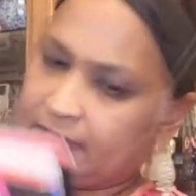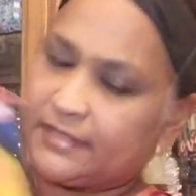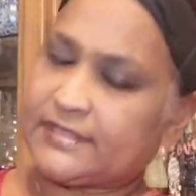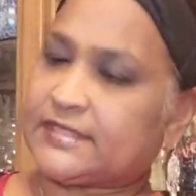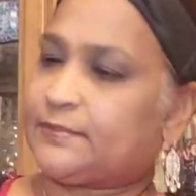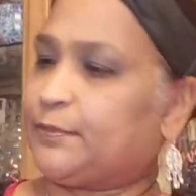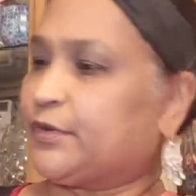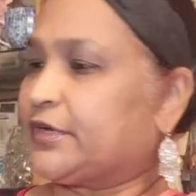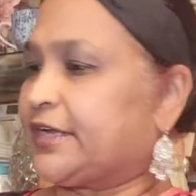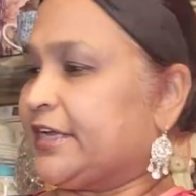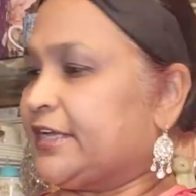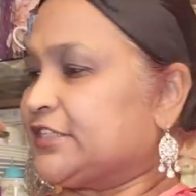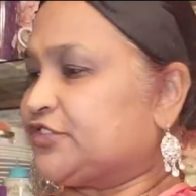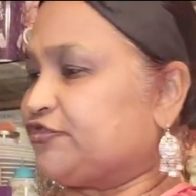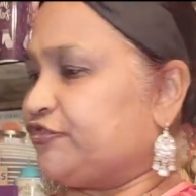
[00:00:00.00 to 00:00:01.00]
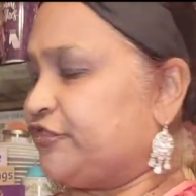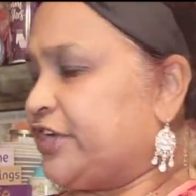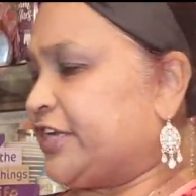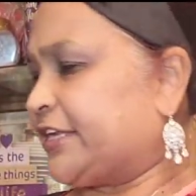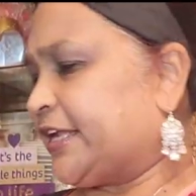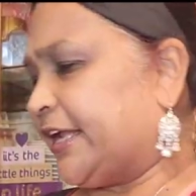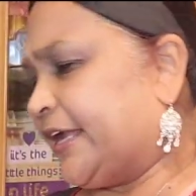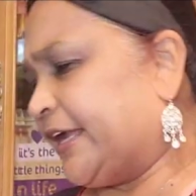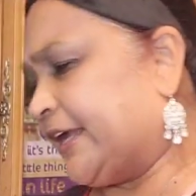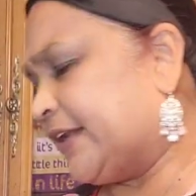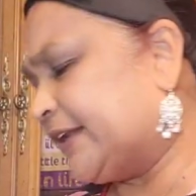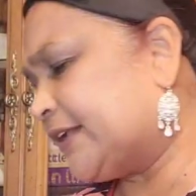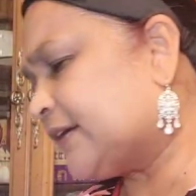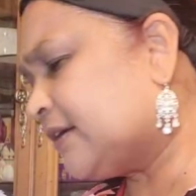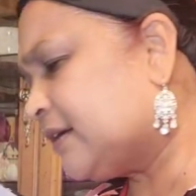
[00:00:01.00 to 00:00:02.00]
this book is
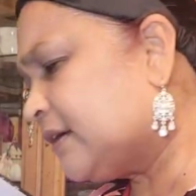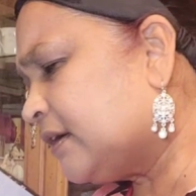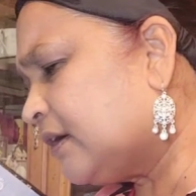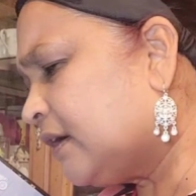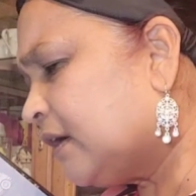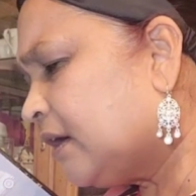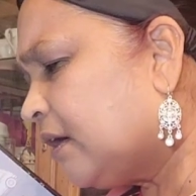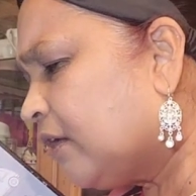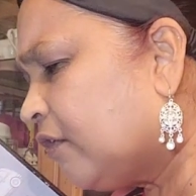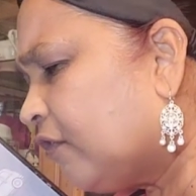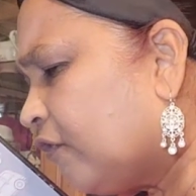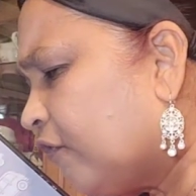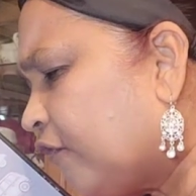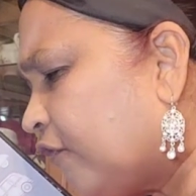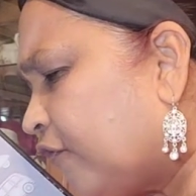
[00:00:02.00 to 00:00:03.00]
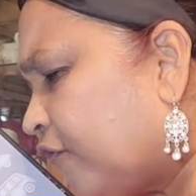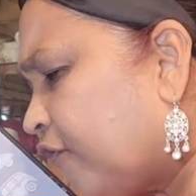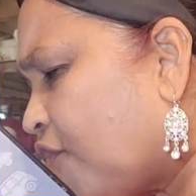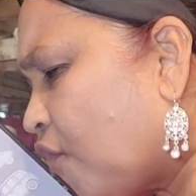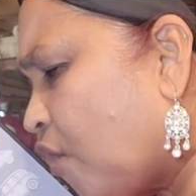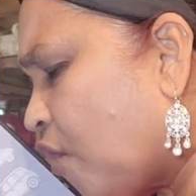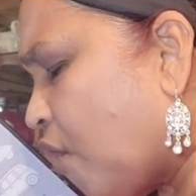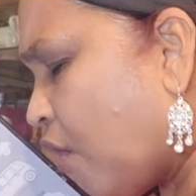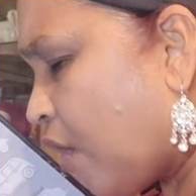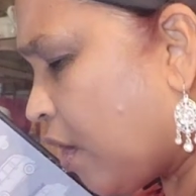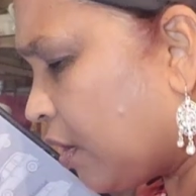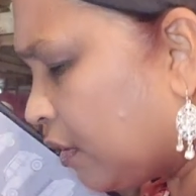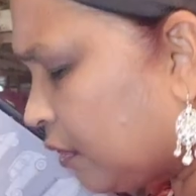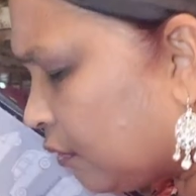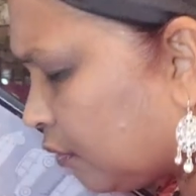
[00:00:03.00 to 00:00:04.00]
retailed
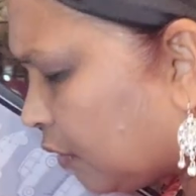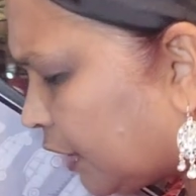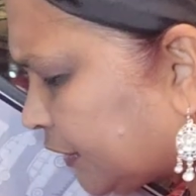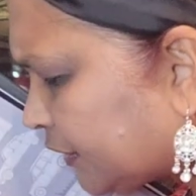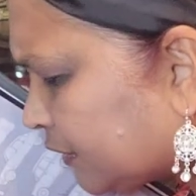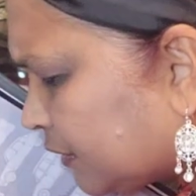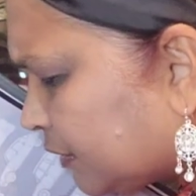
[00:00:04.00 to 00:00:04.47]
for what?